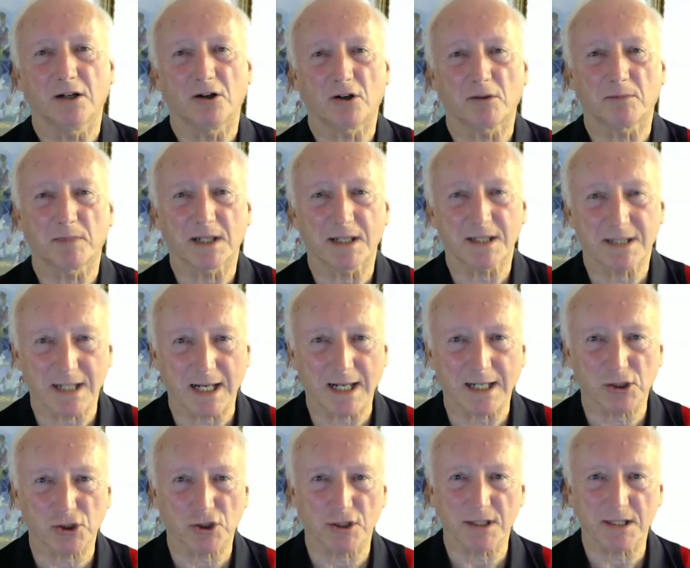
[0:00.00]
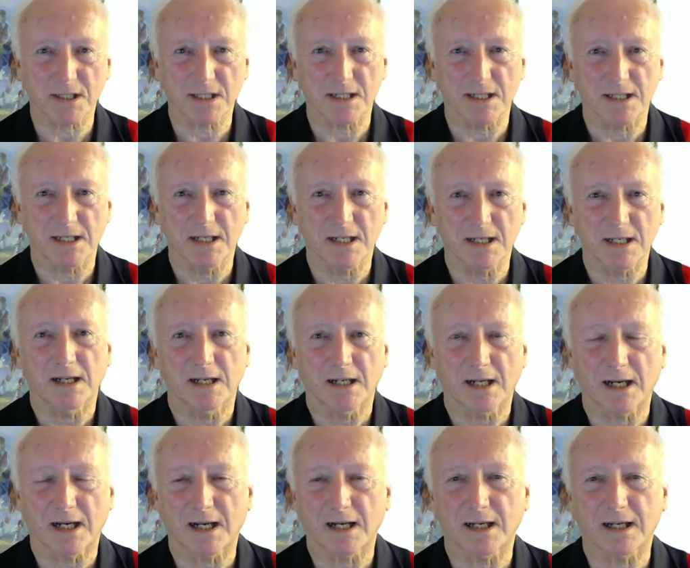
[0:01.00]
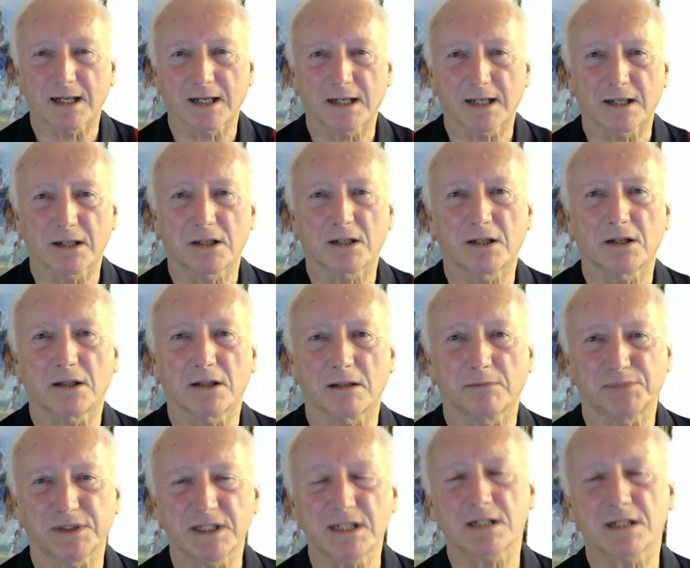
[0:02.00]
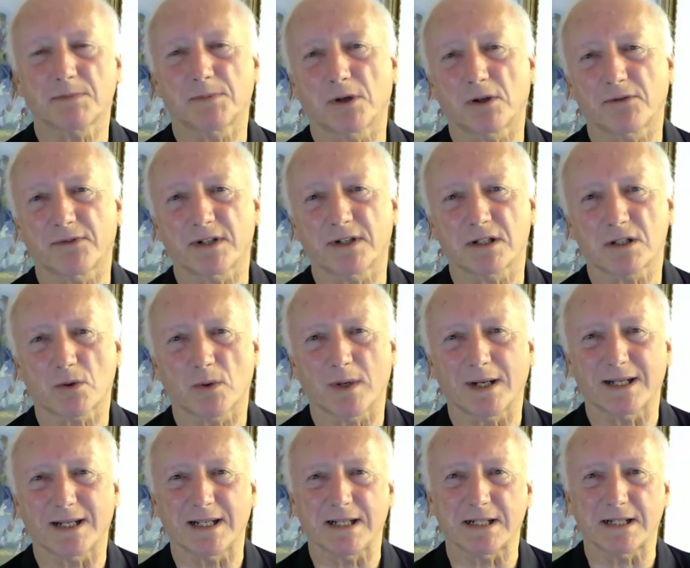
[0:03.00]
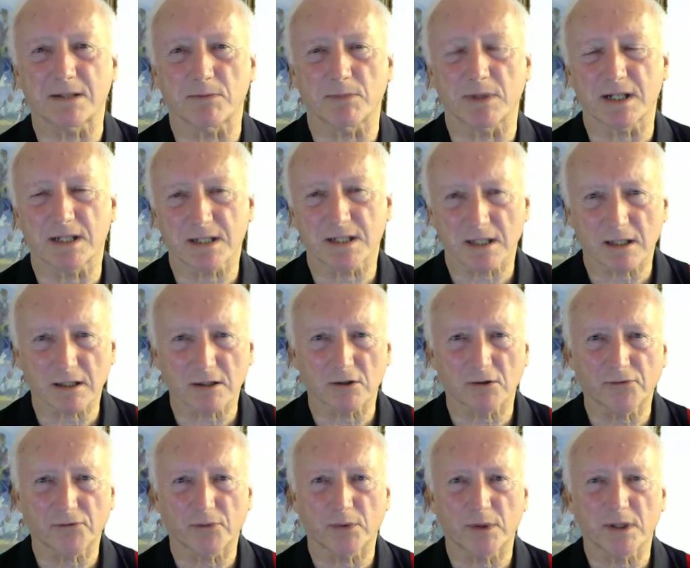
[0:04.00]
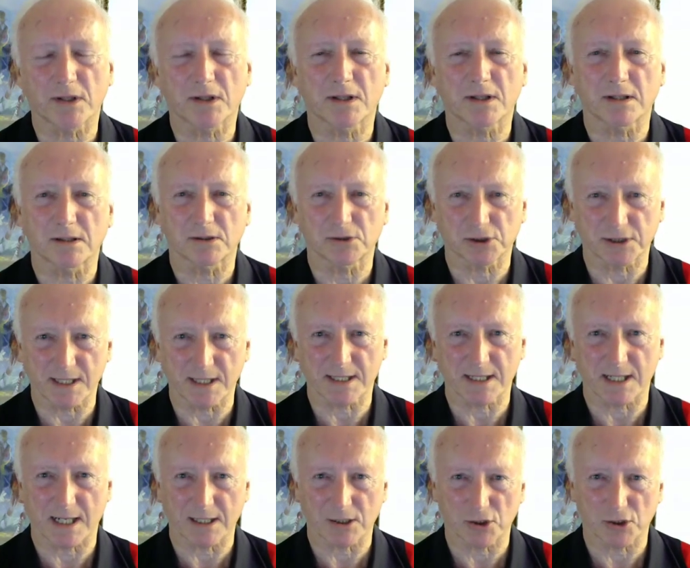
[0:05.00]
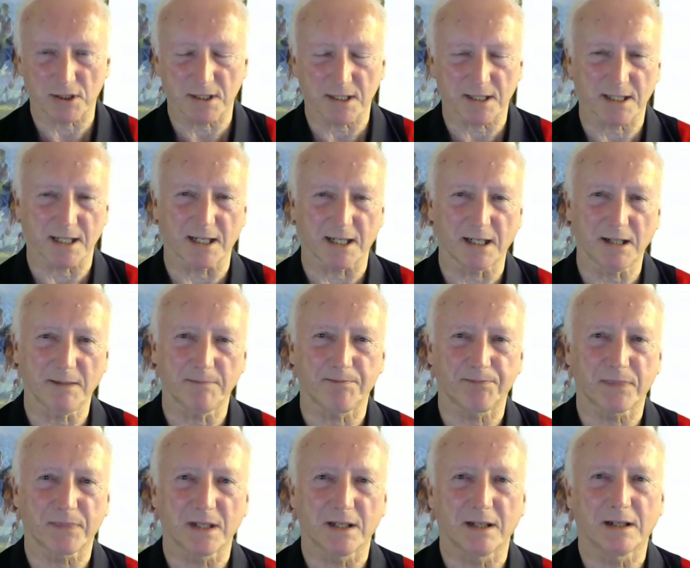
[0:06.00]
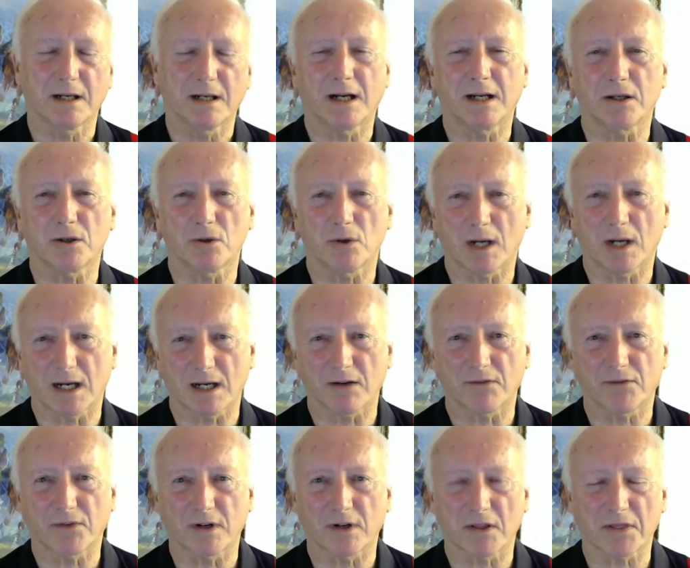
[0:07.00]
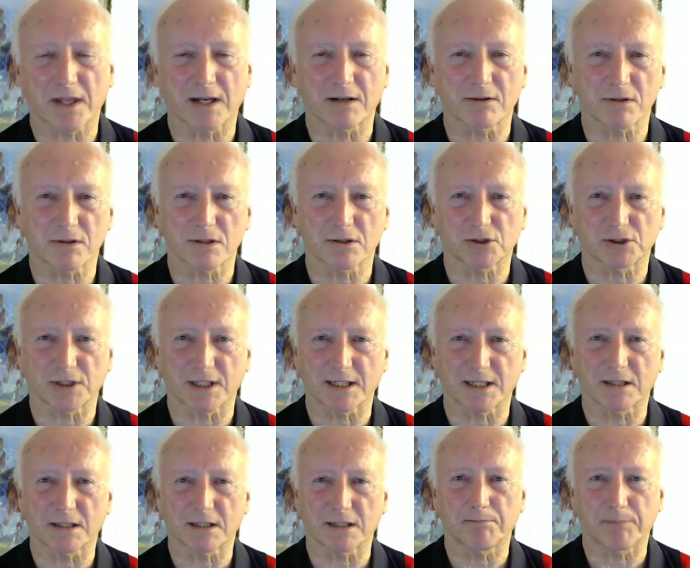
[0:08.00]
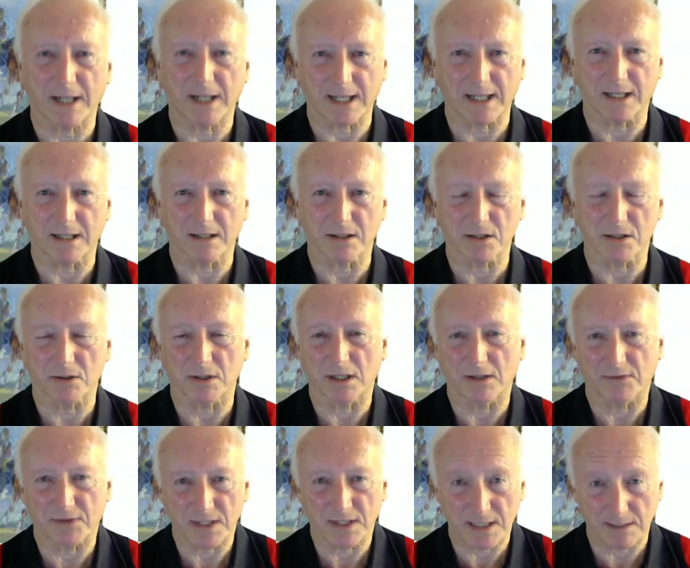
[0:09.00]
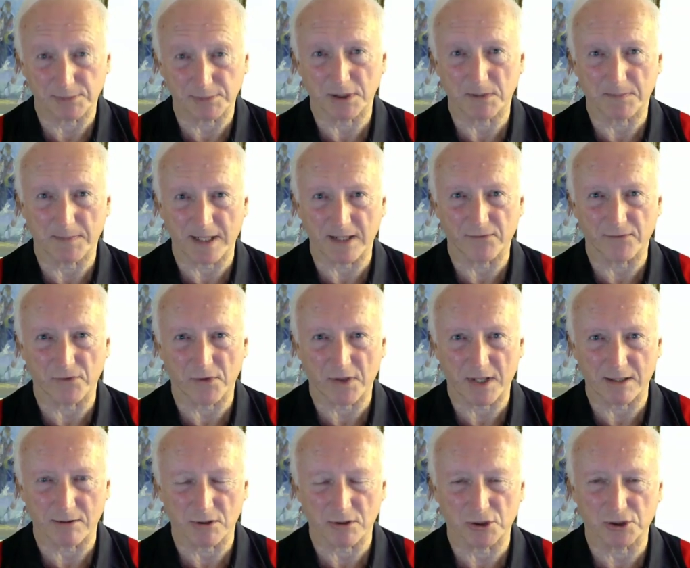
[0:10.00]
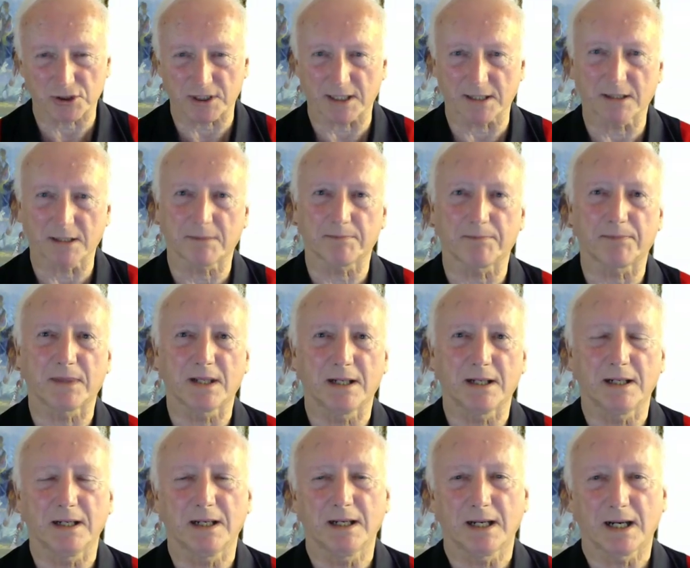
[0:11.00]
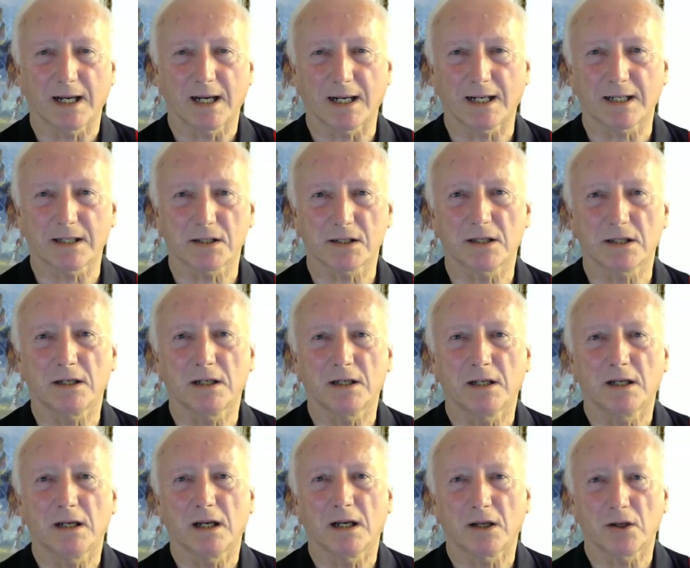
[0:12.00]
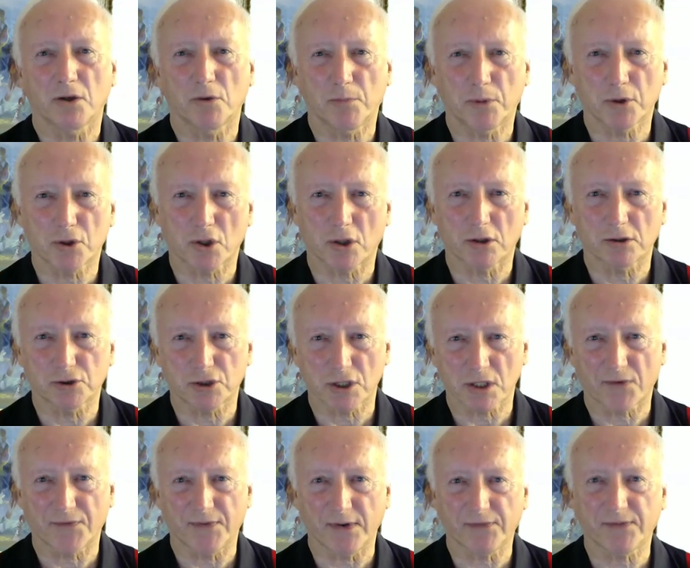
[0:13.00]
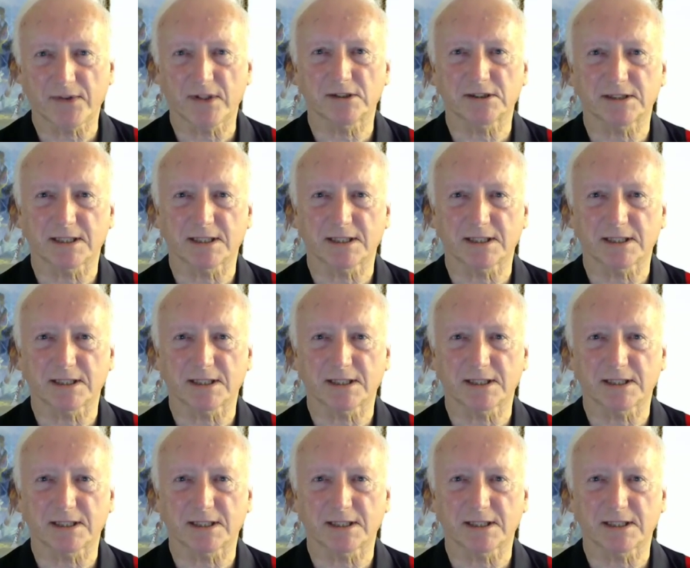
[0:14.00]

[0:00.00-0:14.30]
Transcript: my selections, and the principle of it is quite easy. We start off with 3 selections a day, and you have a 1,000 rand bank. So you have a separate bank for 1,000 rand, and you put on just 50